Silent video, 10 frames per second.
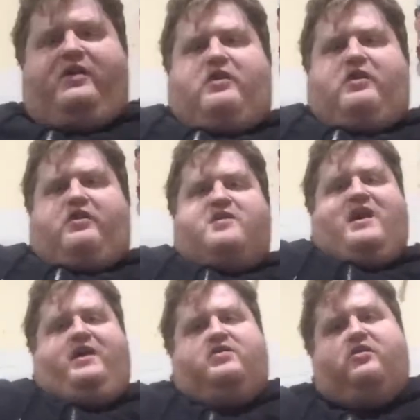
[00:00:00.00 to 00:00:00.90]
Welcome to
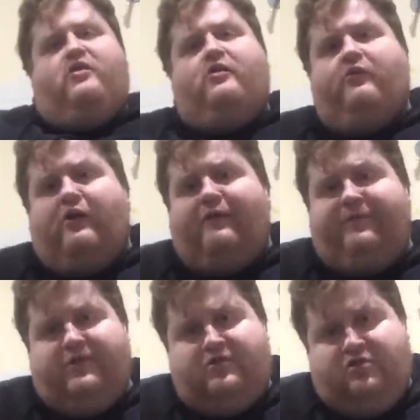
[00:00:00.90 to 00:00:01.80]
take 2
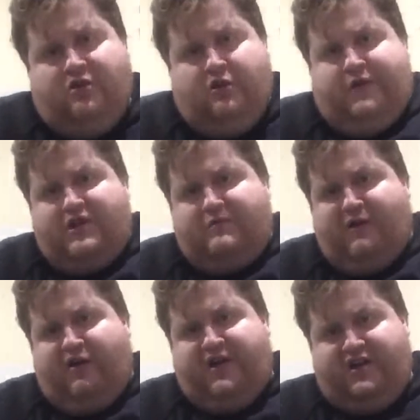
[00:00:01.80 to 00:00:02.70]
of the Stu and
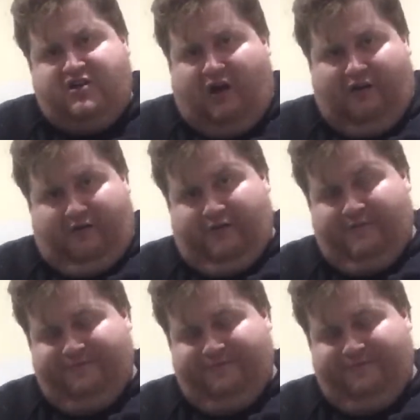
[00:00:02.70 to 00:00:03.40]
Smokey show.